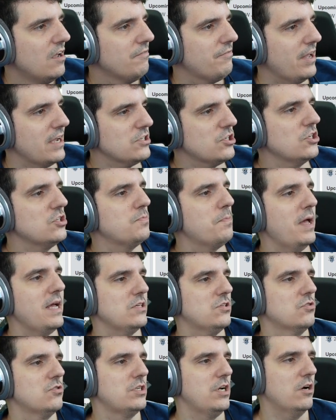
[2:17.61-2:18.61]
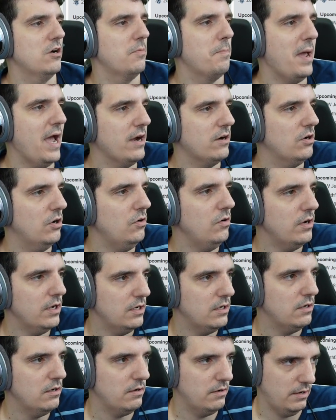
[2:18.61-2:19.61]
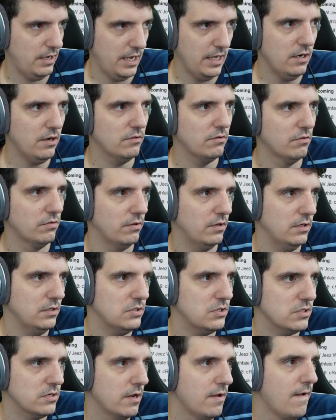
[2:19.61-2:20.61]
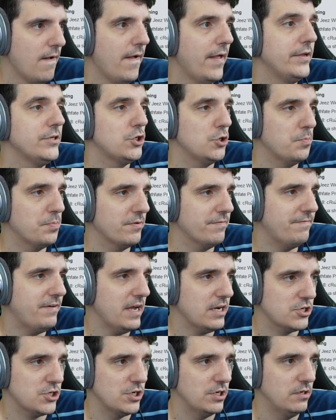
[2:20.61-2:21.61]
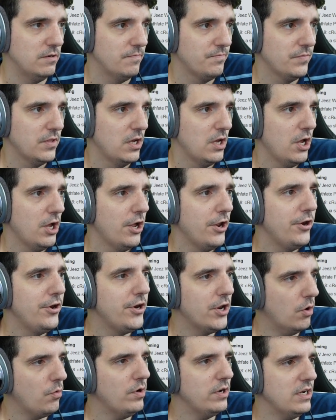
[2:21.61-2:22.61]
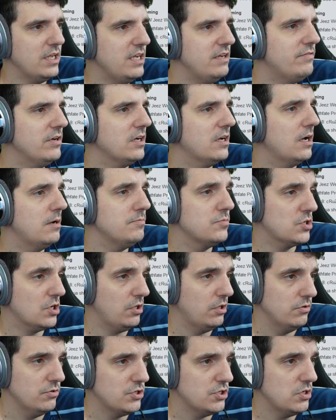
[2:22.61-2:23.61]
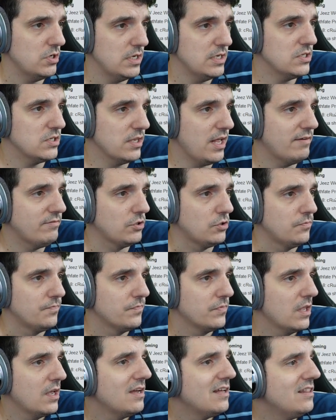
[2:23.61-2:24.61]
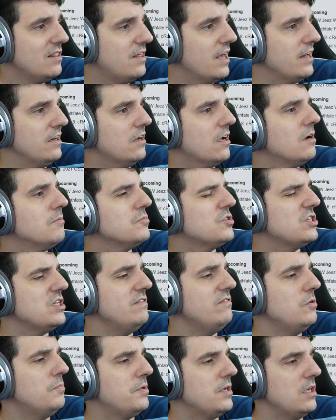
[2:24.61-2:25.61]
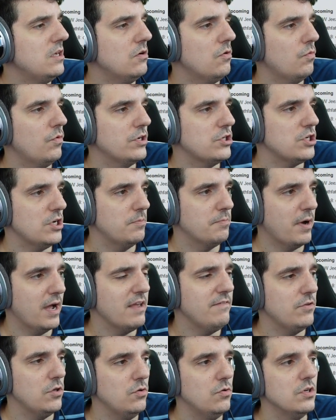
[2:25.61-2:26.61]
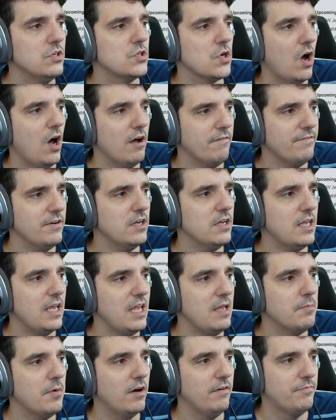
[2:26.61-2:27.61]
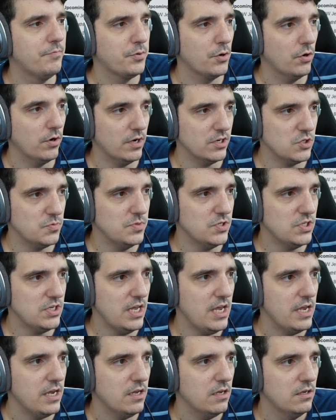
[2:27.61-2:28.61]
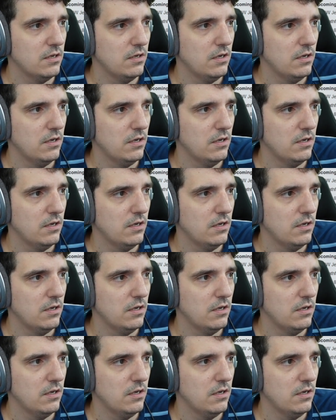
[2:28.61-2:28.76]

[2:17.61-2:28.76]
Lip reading: Flash has mastered Terran macro, and other things, to perfection. No one even comes close to his level. Then comes TVP, which in my view is often a game of Protoss mistake.